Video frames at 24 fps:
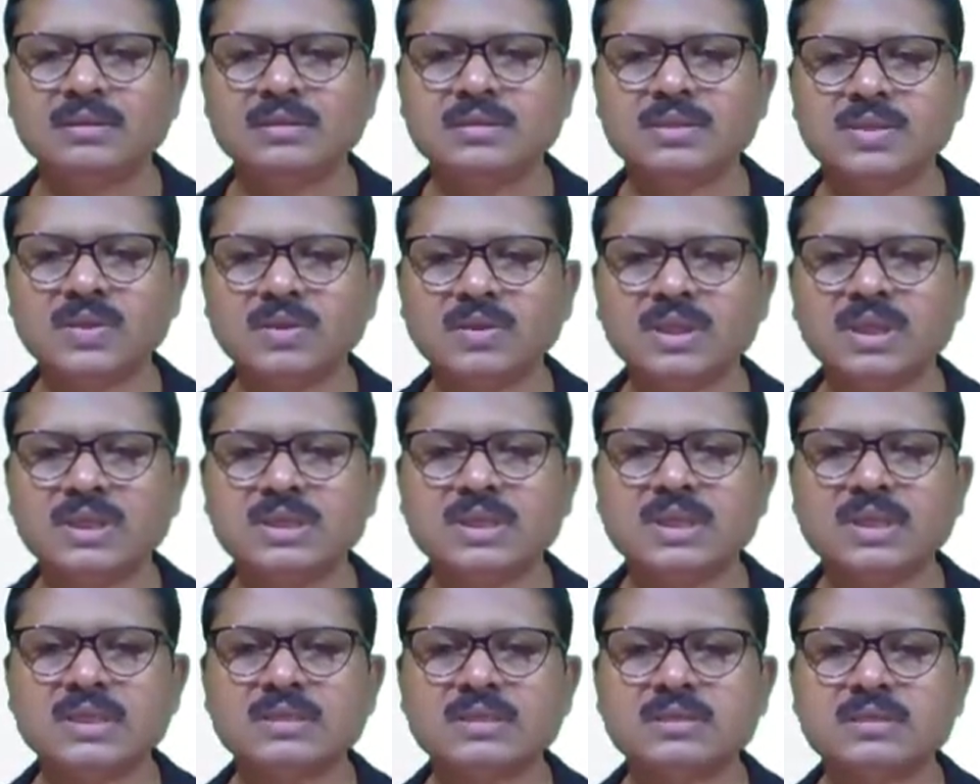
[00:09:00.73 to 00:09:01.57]
So
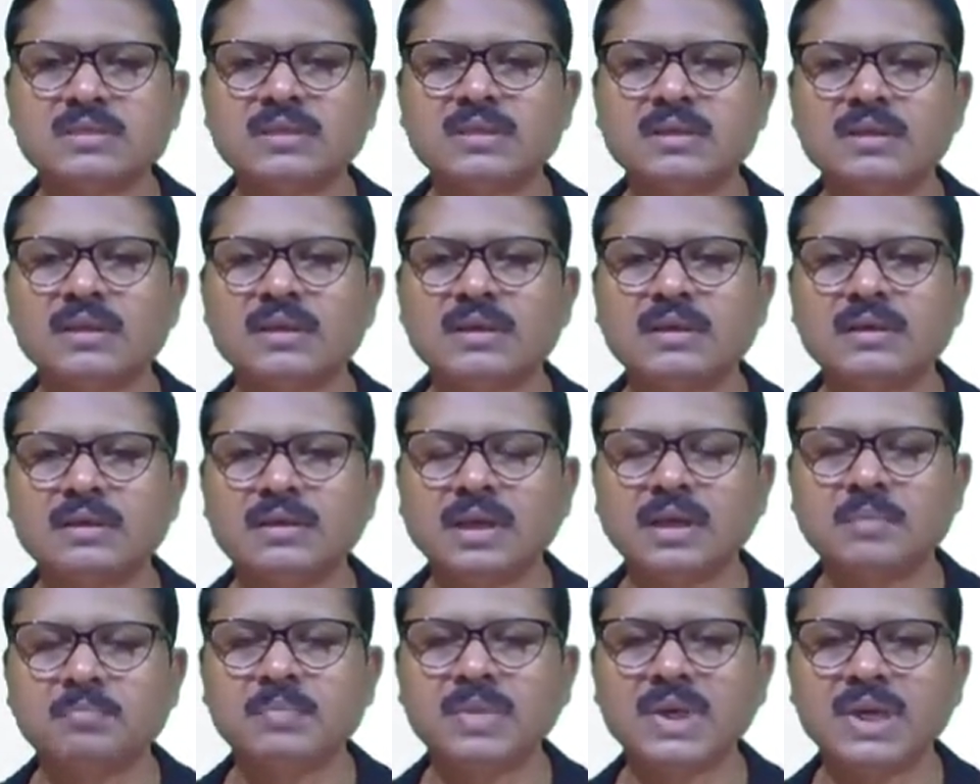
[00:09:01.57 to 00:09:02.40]
this is
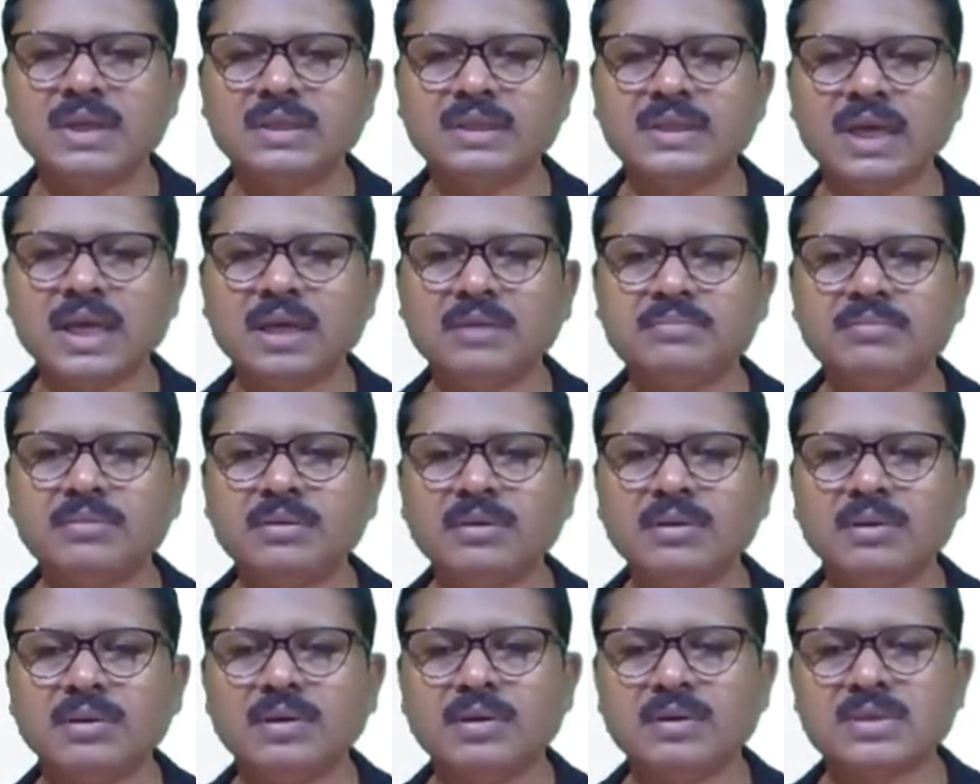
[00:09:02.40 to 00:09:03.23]
dumbbell type
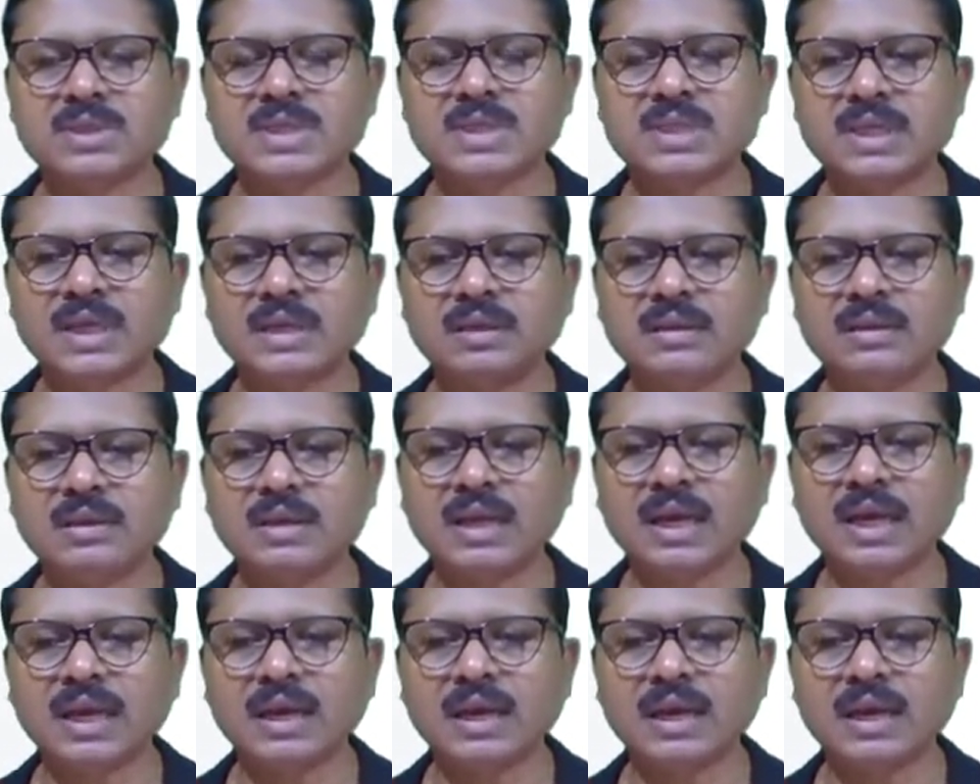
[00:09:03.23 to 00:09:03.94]
oxygen